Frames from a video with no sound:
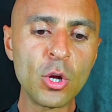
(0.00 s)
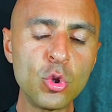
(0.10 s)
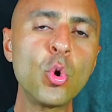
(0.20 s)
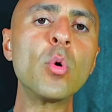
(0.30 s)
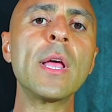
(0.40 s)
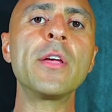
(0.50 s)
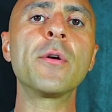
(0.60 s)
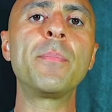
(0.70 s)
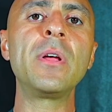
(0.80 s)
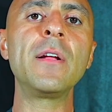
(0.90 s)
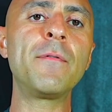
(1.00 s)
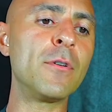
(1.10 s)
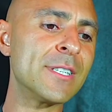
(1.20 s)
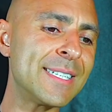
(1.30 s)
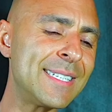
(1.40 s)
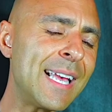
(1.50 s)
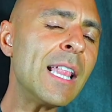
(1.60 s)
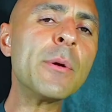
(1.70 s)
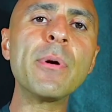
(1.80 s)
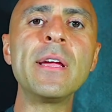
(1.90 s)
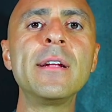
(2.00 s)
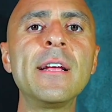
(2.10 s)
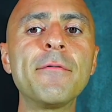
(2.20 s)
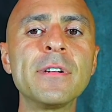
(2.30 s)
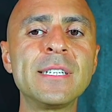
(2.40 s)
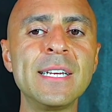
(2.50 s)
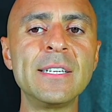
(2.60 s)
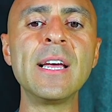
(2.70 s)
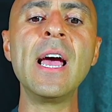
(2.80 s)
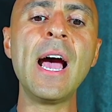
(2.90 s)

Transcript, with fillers: know that you're beautiful, celebrate your differences,